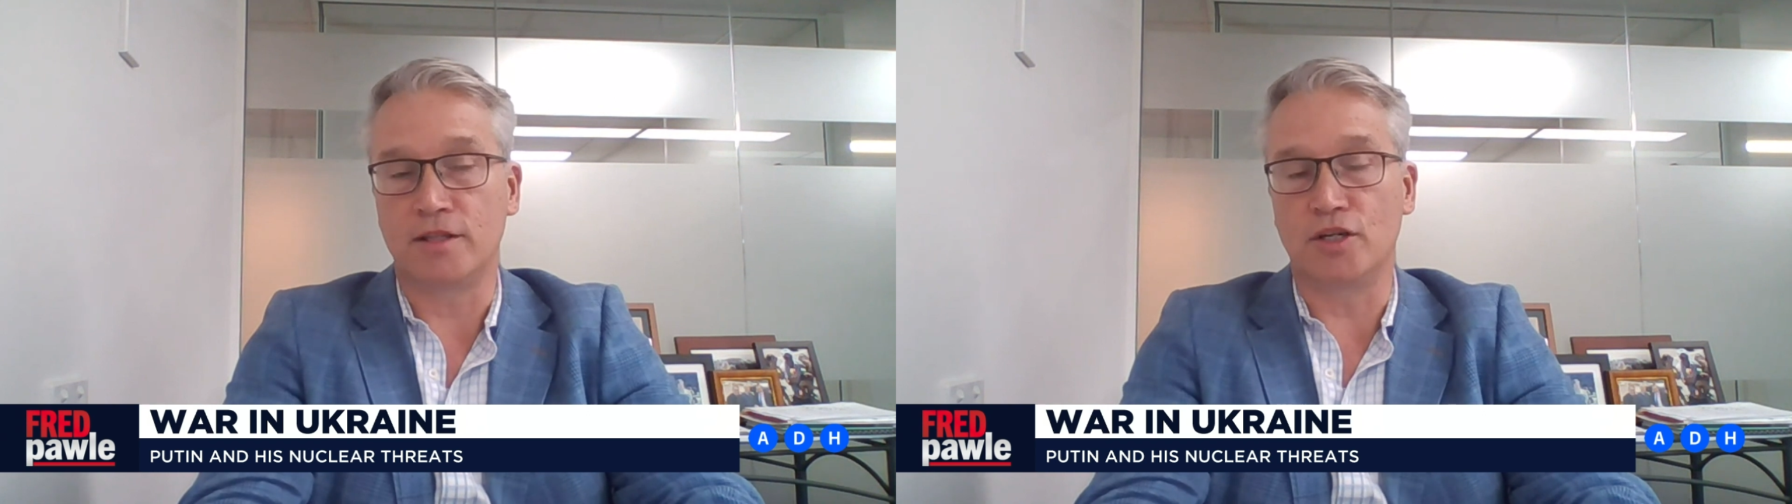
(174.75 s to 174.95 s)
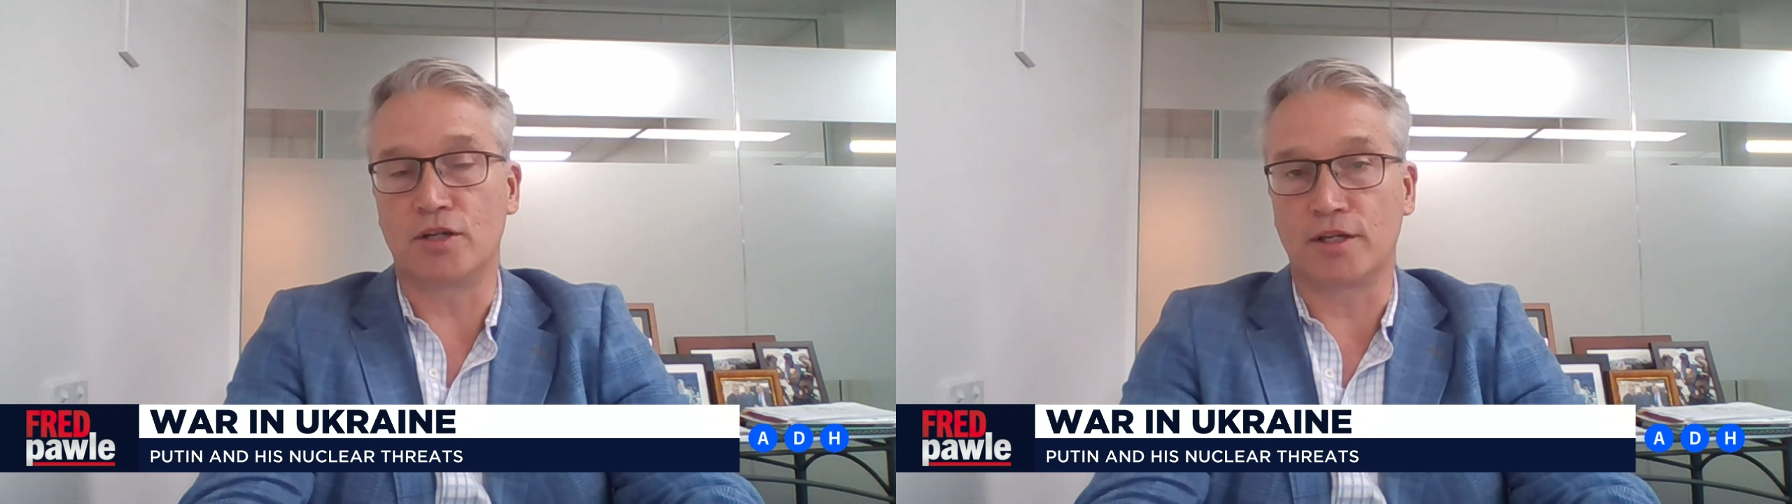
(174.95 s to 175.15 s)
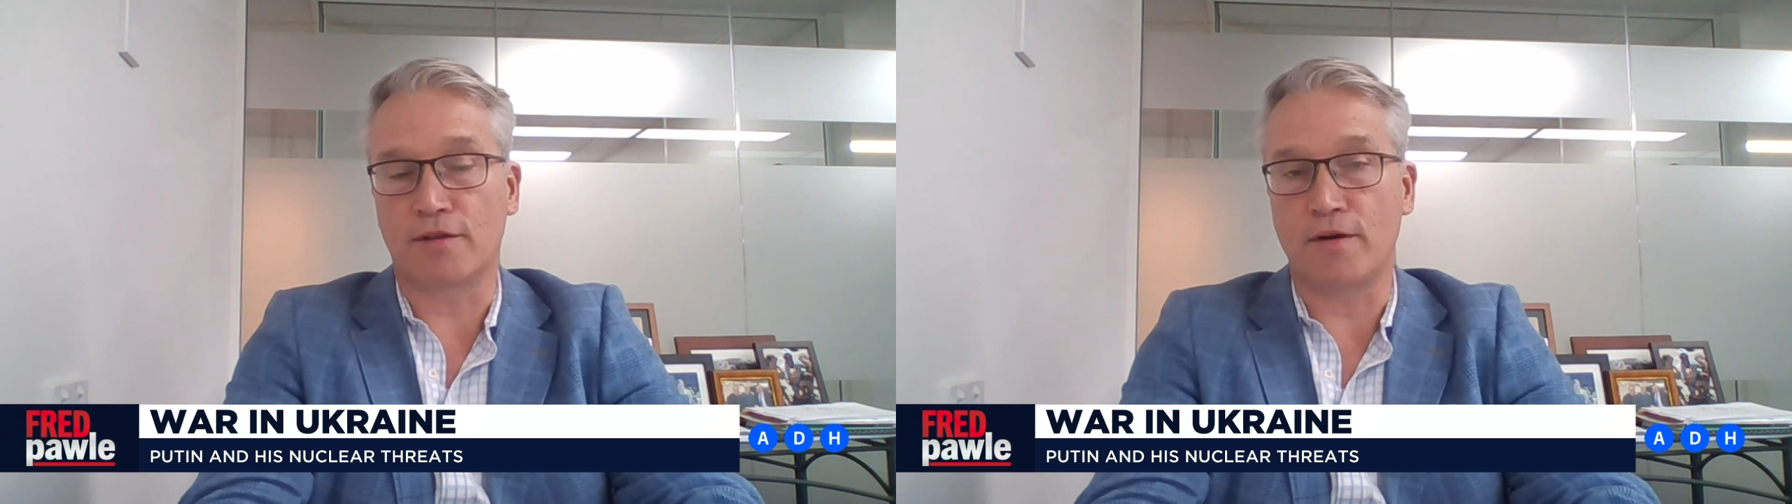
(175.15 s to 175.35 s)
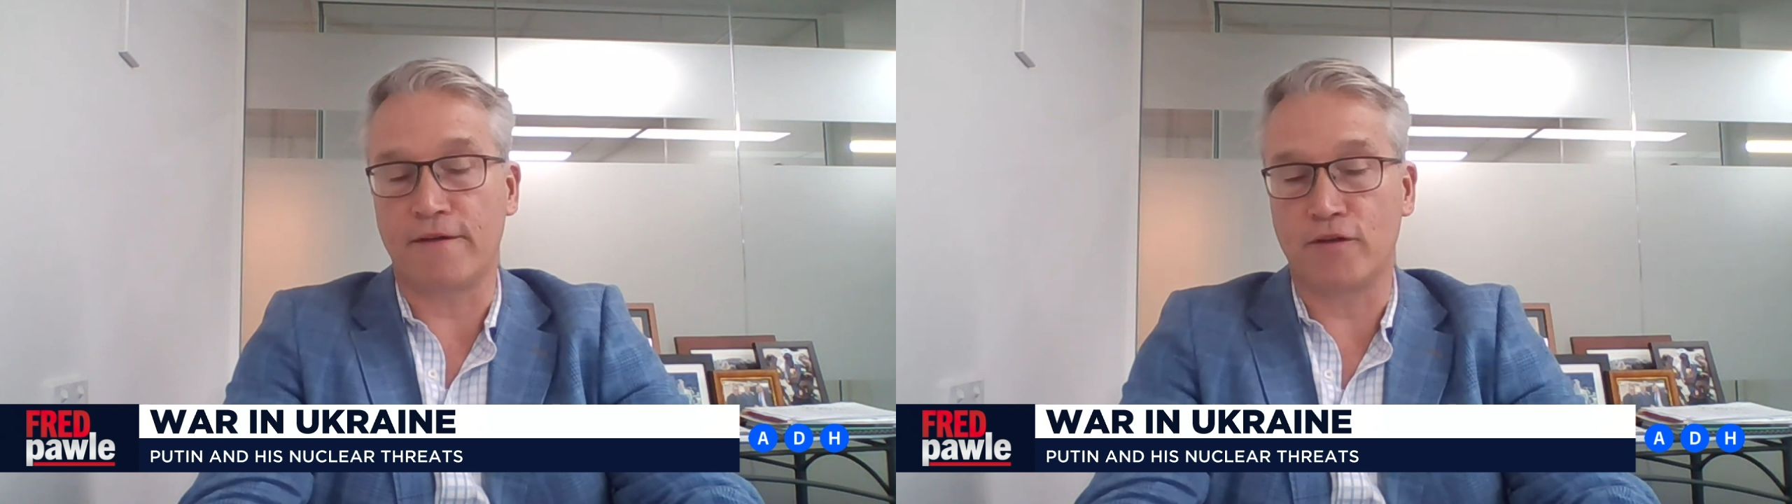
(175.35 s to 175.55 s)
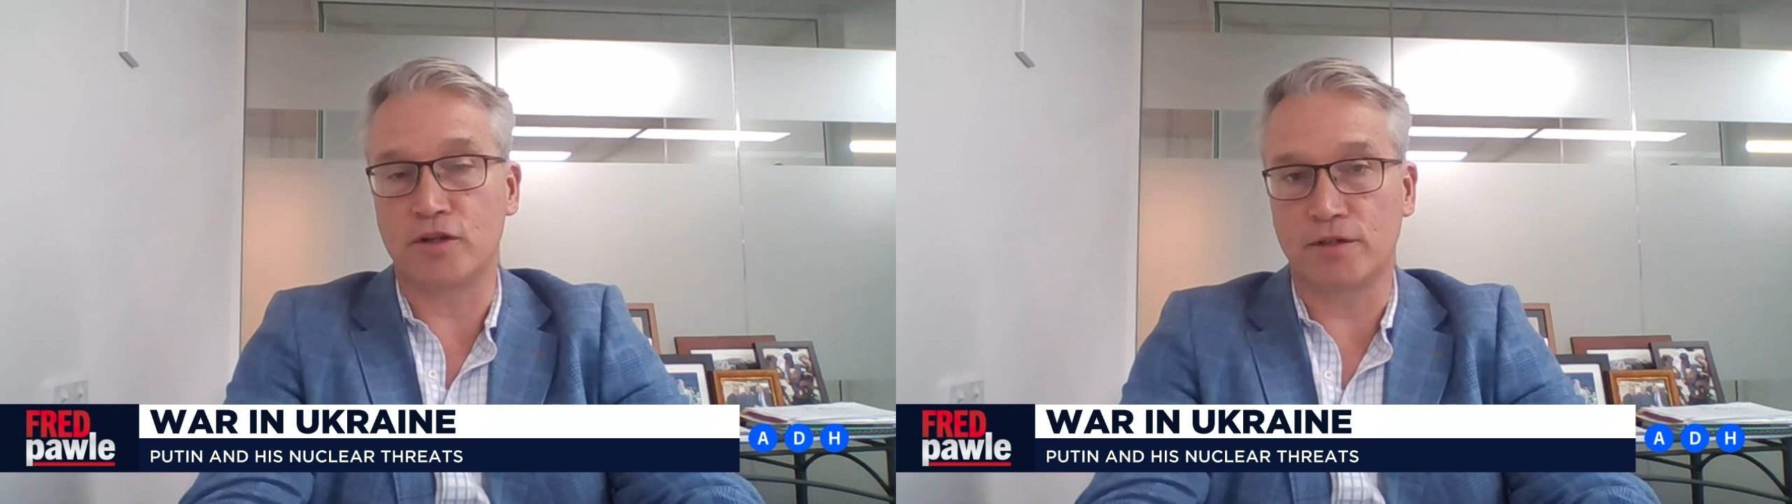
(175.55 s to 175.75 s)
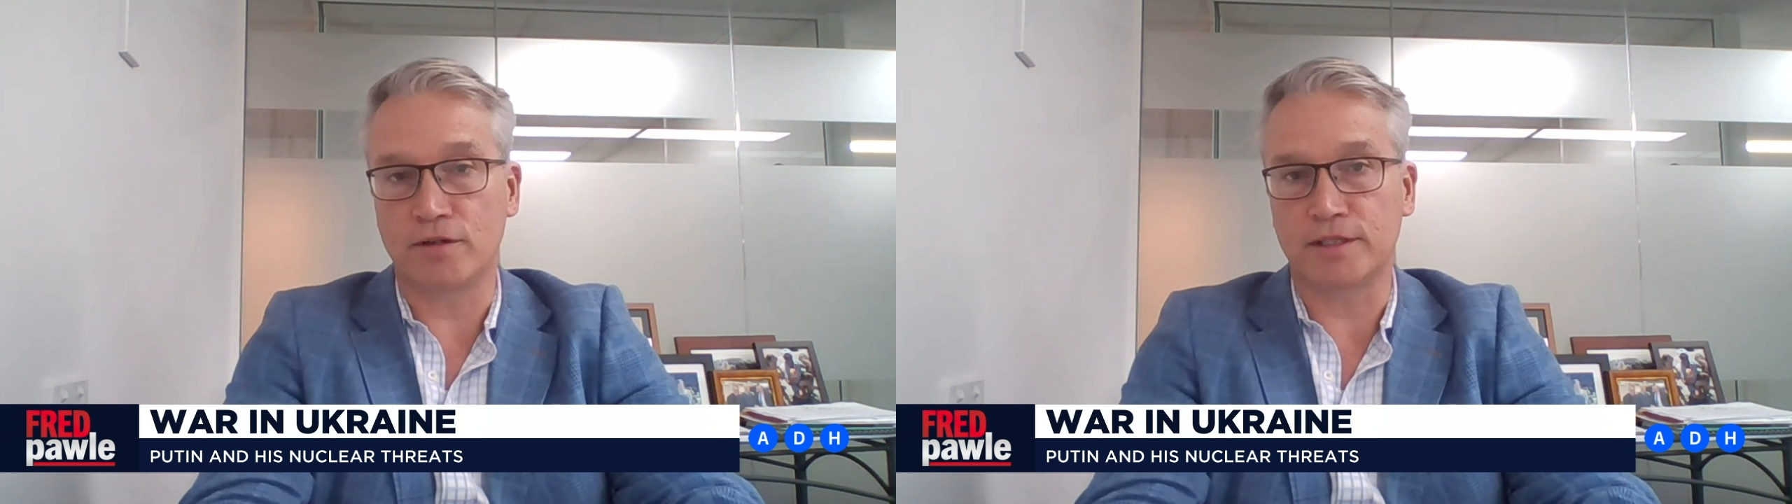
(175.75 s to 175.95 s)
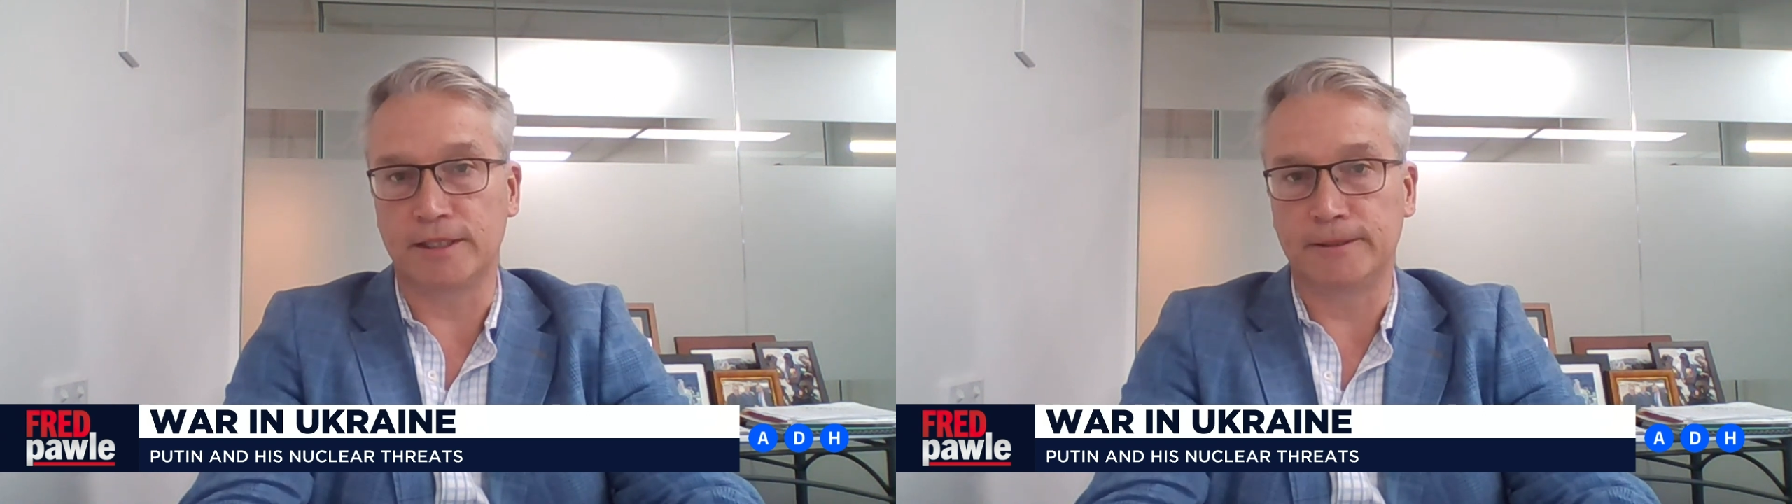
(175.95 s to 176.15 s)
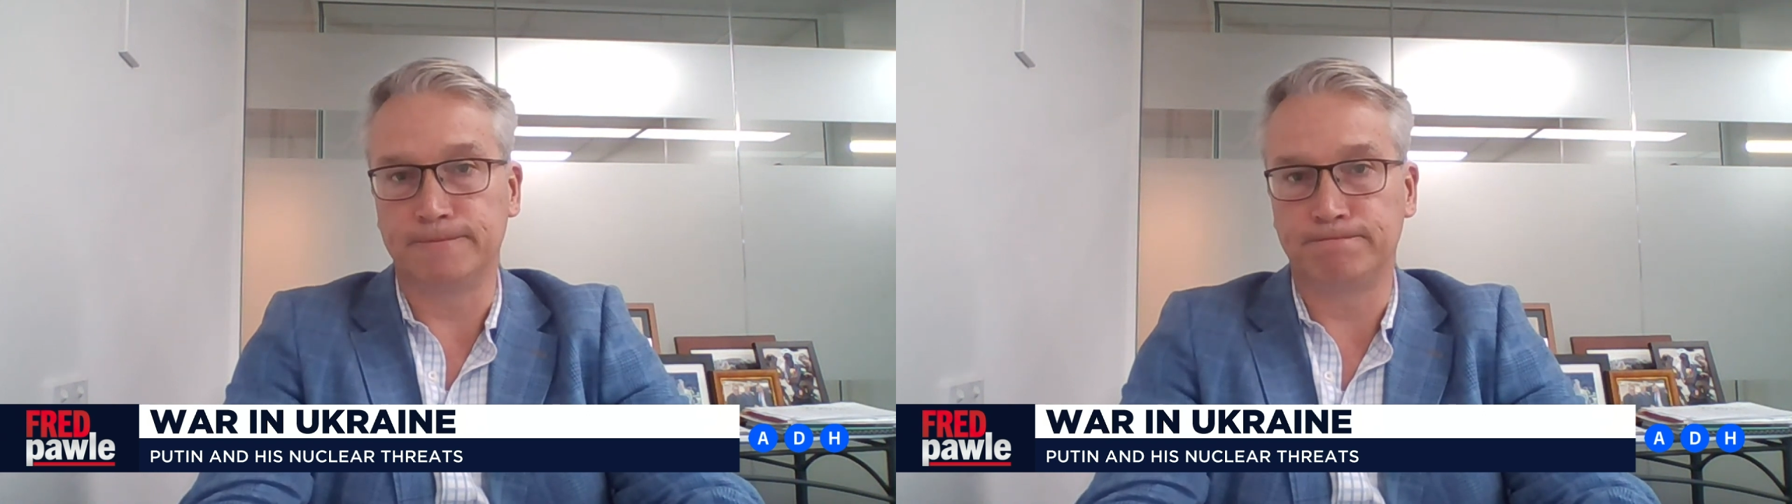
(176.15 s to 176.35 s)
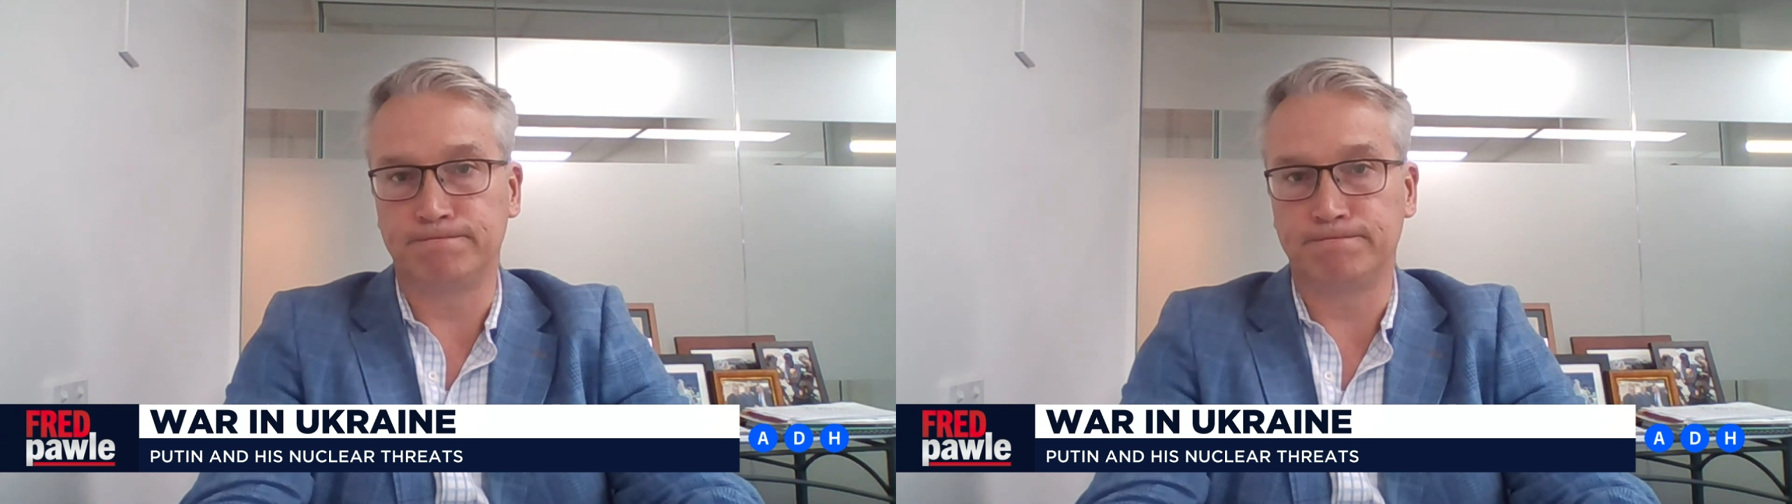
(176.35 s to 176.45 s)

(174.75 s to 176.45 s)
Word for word: the nuclear threat very seriously.